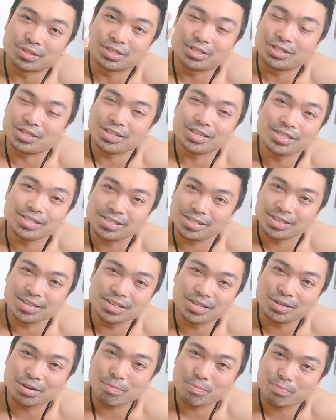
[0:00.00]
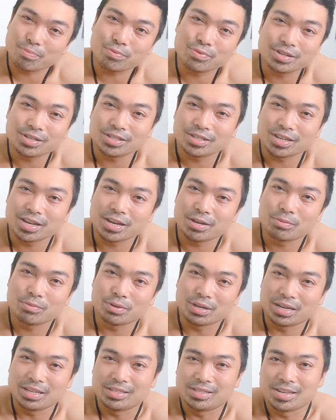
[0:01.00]
she didn't appreciate
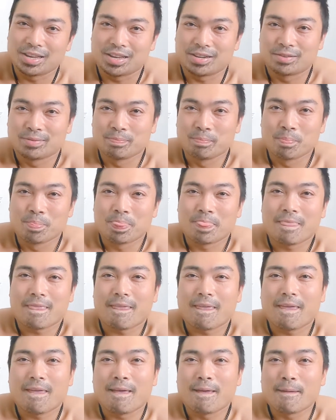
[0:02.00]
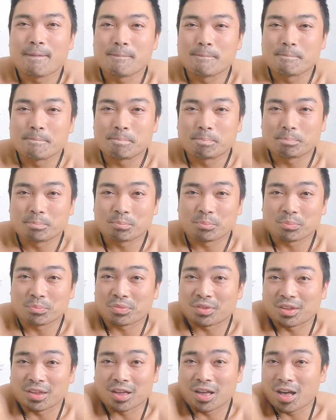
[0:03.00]
what I did.
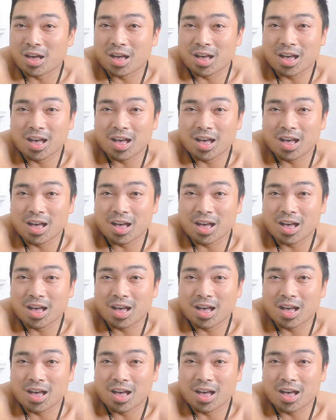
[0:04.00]
And